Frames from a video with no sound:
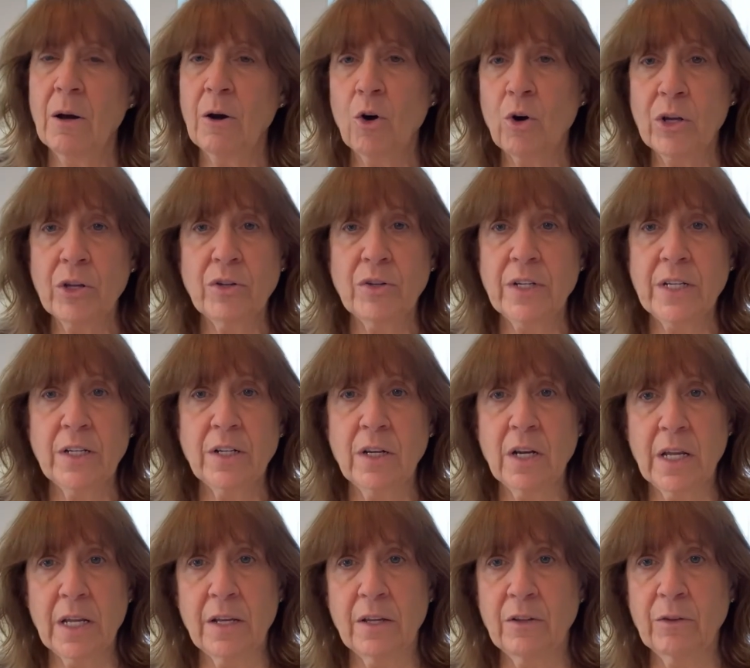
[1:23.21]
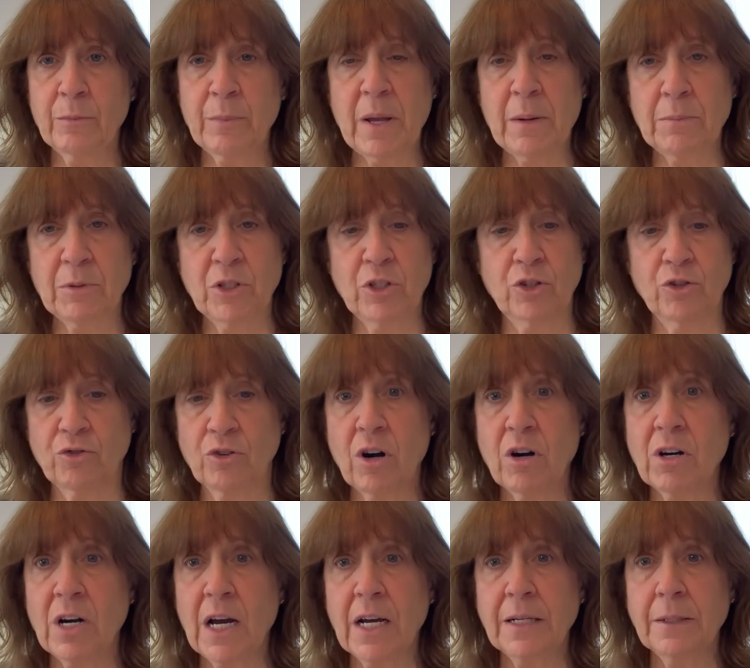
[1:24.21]
All you need is paper to draw
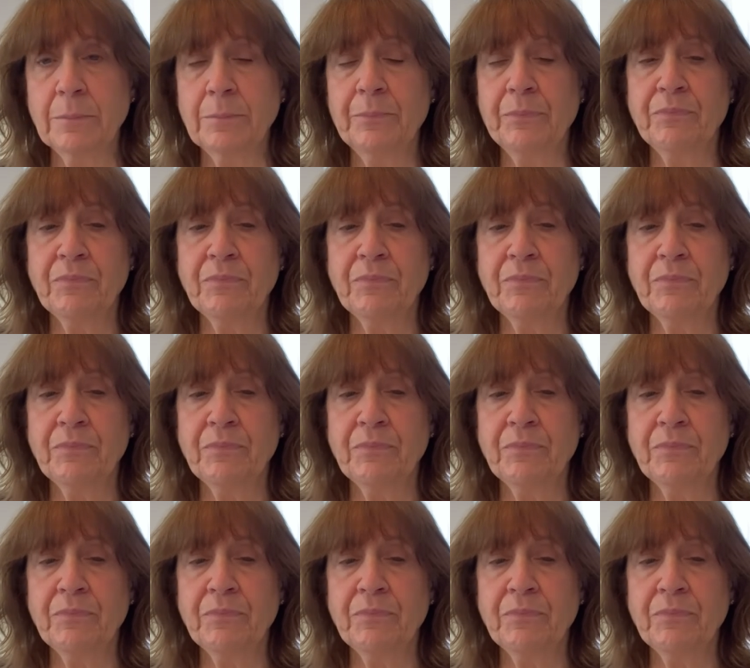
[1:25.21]
on,